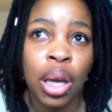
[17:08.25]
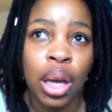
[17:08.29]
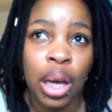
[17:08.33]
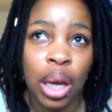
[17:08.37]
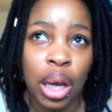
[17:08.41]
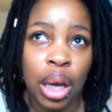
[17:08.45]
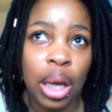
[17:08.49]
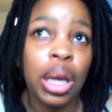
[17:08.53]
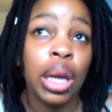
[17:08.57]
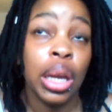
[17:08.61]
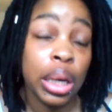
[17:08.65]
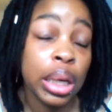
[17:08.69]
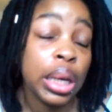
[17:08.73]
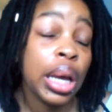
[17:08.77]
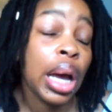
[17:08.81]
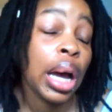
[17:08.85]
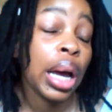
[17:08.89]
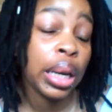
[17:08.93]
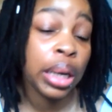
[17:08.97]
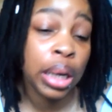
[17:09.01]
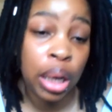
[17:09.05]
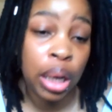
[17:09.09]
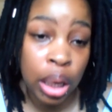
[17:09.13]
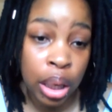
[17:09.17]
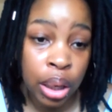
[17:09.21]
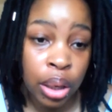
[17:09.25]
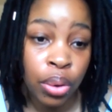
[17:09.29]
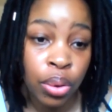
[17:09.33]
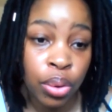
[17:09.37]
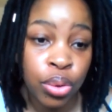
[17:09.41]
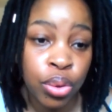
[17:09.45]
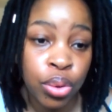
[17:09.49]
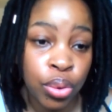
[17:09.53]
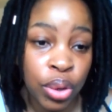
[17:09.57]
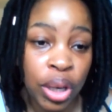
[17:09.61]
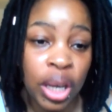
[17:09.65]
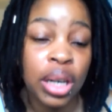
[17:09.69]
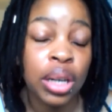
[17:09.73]
in Ghana
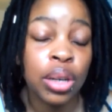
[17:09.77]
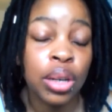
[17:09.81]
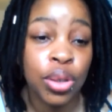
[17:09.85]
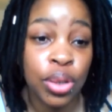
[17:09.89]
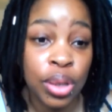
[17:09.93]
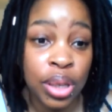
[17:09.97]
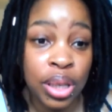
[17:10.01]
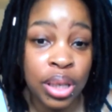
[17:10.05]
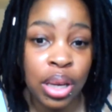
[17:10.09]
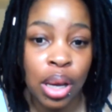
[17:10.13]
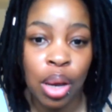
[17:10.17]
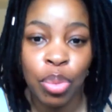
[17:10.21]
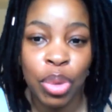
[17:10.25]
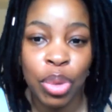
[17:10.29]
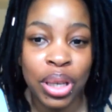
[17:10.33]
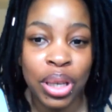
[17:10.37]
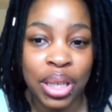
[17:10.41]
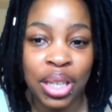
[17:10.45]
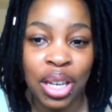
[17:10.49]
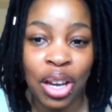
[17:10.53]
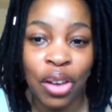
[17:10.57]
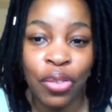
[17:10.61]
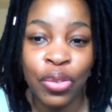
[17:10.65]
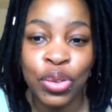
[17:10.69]
to get into STEM and stuff.